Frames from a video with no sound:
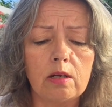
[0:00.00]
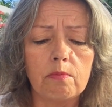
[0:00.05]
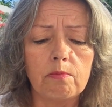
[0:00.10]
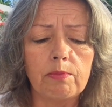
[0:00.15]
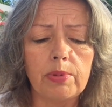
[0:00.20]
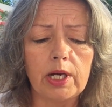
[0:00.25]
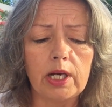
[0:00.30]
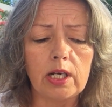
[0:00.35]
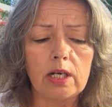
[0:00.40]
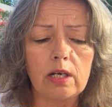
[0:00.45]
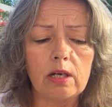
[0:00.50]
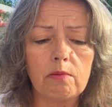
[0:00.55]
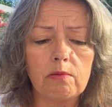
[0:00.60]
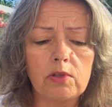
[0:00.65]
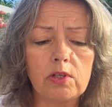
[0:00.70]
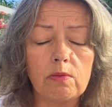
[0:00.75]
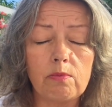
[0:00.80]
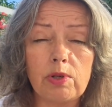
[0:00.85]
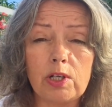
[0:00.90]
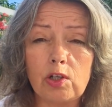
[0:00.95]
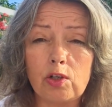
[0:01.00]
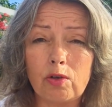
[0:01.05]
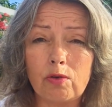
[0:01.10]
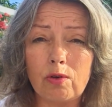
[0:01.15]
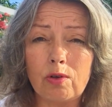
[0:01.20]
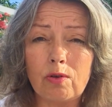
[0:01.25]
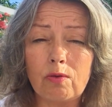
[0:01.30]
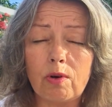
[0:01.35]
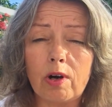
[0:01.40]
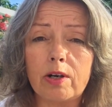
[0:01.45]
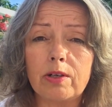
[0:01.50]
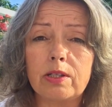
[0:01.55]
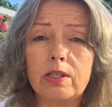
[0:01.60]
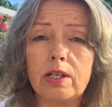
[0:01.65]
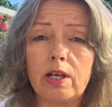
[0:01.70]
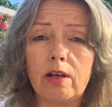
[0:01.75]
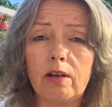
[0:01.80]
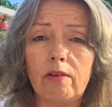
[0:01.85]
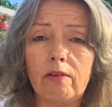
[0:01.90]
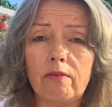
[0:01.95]
but to be true to
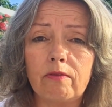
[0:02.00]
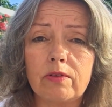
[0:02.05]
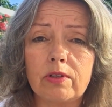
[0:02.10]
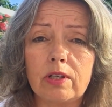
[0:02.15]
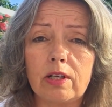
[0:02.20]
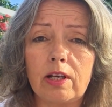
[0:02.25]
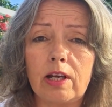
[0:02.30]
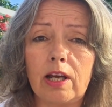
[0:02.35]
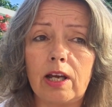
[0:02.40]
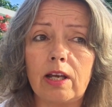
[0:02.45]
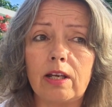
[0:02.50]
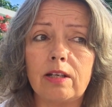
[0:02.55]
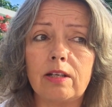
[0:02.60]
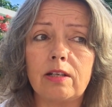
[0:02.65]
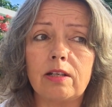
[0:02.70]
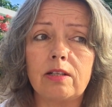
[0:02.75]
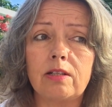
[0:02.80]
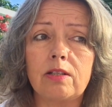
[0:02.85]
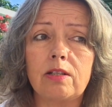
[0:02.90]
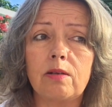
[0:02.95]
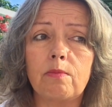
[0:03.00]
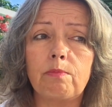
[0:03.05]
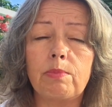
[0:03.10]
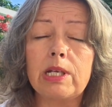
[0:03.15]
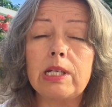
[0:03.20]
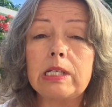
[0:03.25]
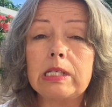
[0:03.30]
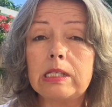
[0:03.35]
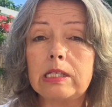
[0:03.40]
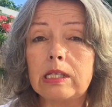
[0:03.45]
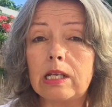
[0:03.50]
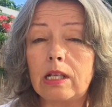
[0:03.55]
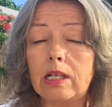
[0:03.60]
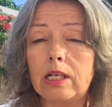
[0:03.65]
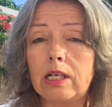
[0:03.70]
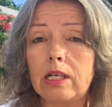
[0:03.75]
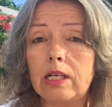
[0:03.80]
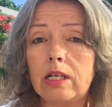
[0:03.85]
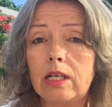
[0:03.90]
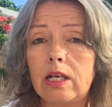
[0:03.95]
ourselves and to be
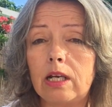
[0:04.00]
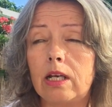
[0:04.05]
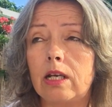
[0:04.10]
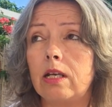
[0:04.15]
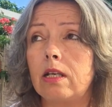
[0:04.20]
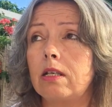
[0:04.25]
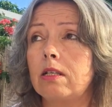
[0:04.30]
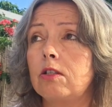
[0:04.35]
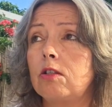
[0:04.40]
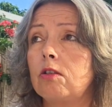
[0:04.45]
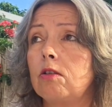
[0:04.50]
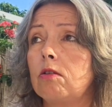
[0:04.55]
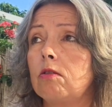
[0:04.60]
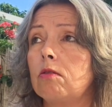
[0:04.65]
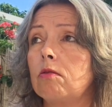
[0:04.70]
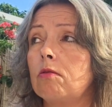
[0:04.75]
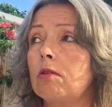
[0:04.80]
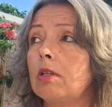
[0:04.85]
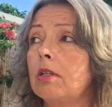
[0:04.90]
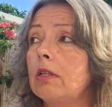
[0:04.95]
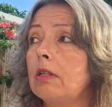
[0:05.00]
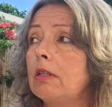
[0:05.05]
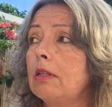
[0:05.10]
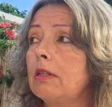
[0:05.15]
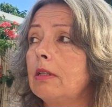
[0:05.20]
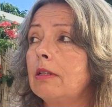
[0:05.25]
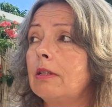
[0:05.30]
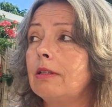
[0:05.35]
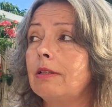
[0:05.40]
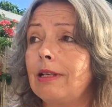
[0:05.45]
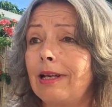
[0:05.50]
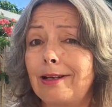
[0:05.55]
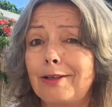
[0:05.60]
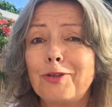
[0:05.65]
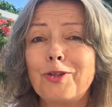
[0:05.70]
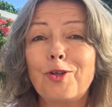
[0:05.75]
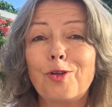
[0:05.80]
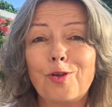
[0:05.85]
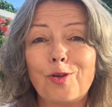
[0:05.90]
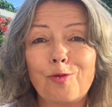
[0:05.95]
silly and to
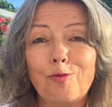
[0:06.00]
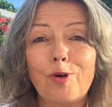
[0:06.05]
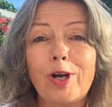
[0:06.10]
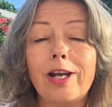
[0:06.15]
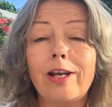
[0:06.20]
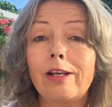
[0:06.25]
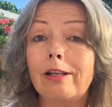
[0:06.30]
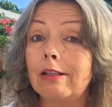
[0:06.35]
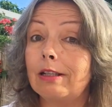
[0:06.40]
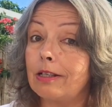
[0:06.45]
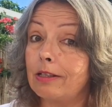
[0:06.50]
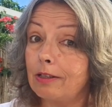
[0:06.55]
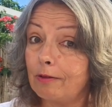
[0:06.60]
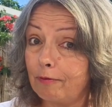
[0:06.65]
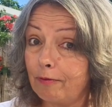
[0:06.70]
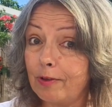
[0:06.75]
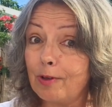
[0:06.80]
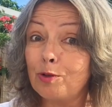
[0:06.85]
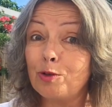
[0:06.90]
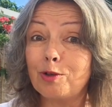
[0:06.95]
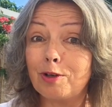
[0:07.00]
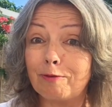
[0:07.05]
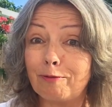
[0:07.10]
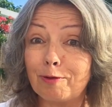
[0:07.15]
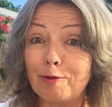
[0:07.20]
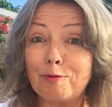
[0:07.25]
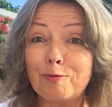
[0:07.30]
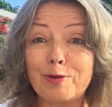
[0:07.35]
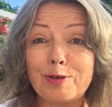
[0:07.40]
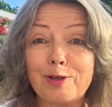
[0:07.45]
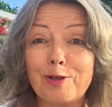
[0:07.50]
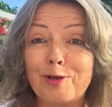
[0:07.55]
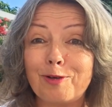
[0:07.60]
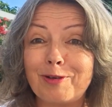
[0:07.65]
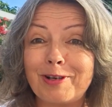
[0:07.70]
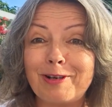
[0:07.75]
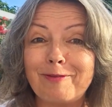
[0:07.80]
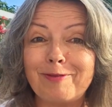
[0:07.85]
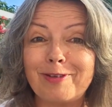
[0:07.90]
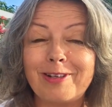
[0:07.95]
dance in the rain because it feels different when you
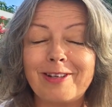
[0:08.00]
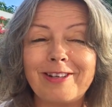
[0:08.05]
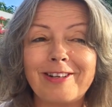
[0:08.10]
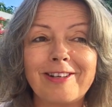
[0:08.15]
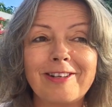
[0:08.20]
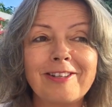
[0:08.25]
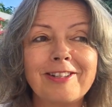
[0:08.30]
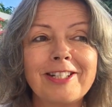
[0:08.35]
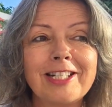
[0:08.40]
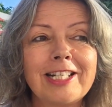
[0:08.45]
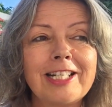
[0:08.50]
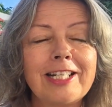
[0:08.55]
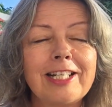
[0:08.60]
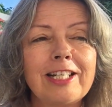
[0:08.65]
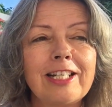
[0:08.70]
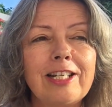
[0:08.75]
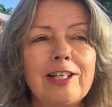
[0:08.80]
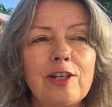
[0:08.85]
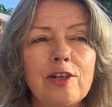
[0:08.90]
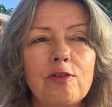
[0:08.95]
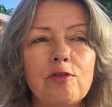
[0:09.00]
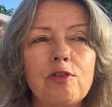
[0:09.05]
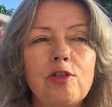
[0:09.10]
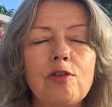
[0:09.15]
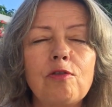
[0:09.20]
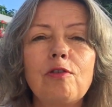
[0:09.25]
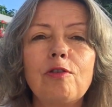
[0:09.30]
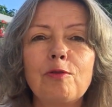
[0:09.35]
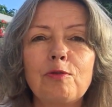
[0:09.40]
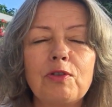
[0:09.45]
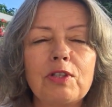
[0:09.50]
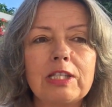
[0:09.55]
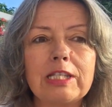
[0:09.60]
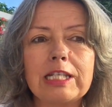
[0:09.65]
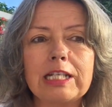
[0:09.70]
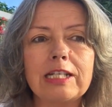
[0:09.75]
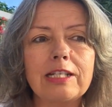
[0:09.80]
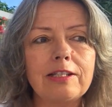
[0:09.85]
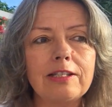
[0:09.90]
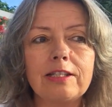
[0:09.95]
don't have any air. You know, do those
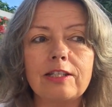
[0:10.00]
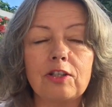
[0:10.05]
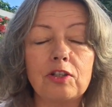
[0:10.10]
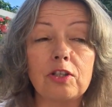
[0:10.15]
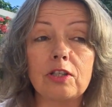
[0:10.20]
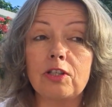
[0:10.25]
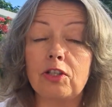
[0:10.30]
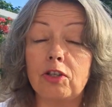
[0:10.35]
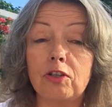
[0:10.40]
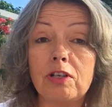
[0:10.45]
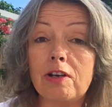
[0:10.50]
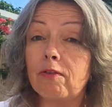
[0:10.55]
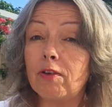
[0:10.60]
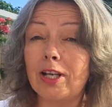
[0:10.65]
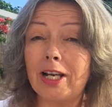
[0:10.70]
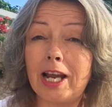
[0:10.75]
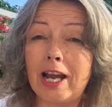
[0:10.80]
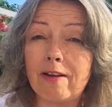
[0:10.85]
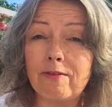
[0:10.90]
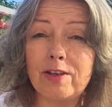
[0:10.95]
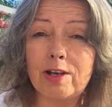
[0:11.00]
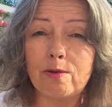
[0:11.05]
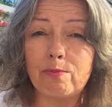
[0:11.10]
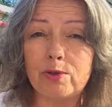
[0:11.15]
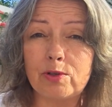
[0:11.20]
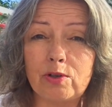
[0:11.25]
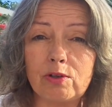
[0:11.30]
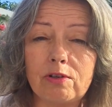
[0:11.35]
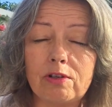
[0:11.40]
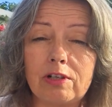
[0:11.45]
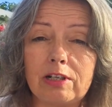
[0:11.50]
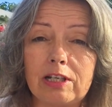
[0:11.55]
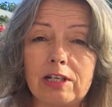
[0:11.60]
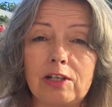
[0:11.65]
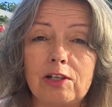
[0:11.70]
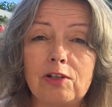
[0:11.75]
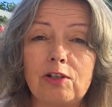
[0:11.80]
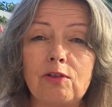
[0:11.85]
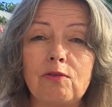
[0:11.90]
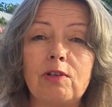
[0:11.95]
things that just you're never going to have the opportunity
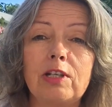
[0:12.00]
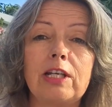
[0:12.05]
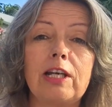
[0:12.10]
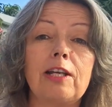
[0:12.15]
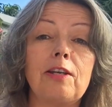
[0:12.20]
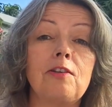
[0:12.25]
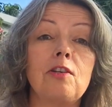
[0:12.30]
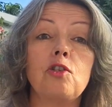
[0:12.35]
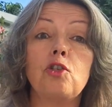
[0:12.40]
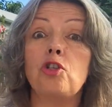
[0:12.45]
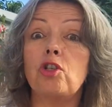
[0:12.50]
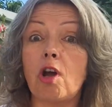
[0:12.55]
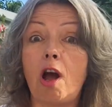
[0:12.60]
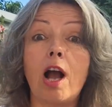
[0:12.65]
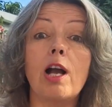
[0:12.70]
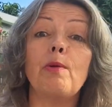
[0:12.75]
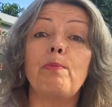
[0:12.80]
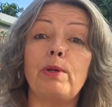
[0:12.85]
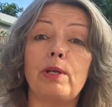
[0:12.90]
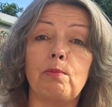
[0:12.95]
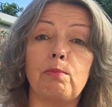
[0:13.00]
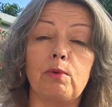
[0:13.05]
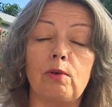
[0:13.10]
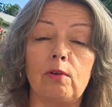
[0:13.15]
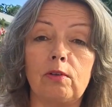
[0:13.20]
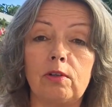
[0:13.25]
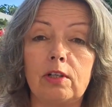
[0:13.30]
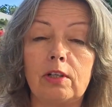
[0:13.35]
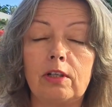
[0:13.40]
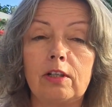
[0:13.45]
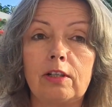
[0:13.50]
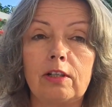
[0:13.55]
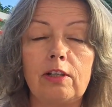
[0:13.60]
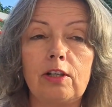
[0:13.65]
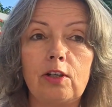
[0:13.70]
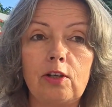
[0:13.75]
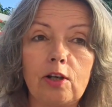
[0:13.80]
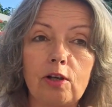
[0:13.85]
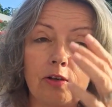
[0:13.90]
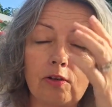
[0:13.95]
to do again. Shock people,
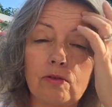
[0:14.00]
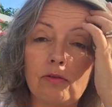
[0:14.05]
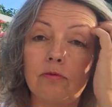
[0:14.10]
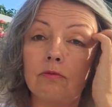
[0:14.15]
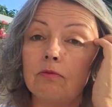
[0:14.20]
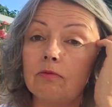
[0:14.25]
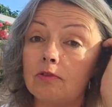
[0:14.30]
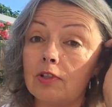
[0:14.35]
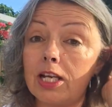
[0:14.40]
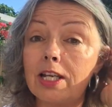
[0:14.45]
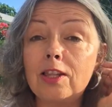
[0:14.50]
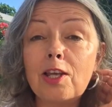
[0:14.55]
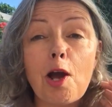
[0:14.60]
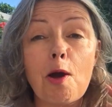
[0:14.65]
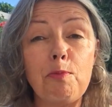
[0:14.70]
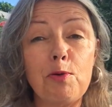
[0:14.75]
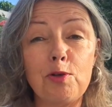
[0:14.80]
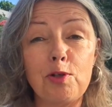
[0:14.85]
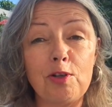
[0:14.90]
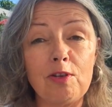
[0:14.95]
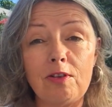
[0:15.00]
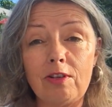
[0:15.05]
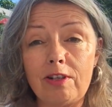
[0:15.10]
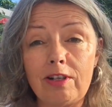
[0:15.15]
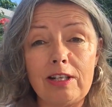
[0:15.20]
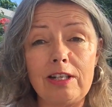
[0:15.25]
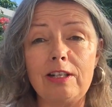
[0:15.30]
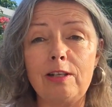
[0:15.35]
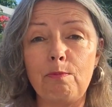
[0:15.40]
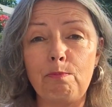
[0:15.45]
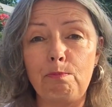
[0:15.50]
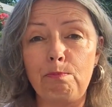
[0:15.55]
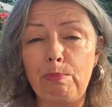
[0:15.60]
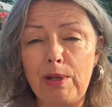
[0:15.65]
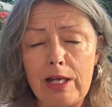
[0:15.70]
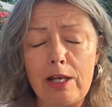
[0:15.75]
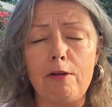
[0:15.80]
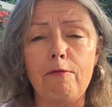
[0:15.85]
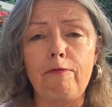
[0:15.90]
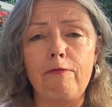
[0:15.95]
you know, take the opportunity to
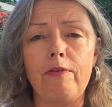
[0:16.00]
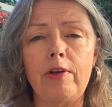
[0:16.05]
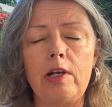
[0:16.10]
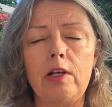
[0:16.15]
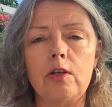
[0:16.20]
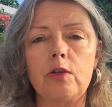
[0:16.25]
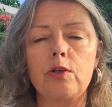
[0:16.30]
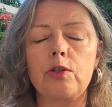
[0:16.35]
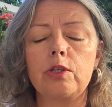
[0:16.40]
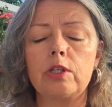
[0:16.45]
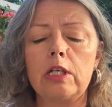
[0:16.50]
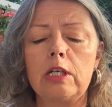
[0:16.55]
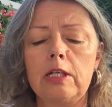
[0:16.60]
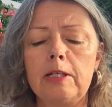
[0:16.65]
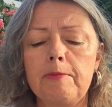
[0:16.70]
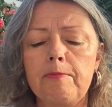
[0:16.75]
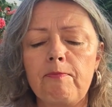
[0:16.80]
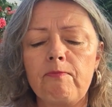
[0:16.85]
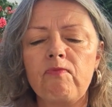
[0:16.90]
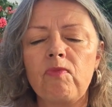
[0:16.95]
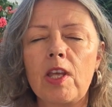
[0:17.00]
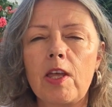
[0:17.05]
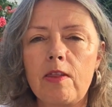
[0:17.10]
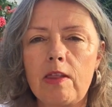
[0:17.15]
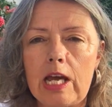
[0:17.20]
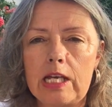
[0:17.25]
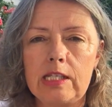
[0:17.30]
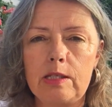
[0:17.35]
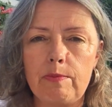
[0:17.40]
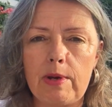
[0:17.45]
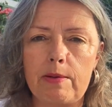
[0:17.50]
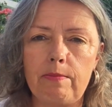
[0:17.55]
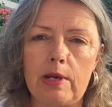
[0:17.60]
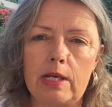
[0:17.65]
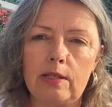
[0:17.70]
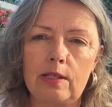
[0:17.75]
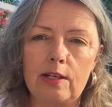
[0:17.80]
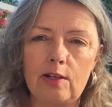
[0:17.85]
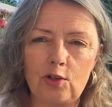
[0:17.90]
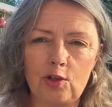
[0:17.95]
be fierce. That's my
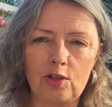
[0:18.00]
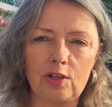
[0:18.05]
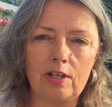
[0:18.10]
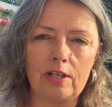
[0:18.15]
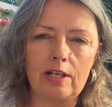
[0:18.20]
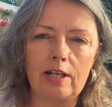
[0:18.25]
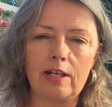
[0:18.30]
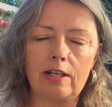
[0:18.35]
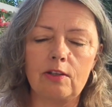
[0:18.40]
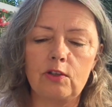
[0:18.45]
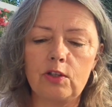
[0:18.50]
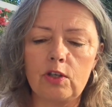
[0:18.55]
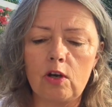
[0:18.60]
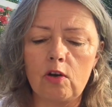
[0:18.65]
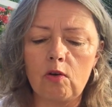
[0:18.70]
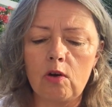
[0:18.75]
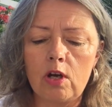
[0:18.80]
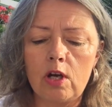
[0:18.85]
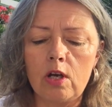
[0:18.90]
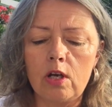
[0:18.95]
message today. So,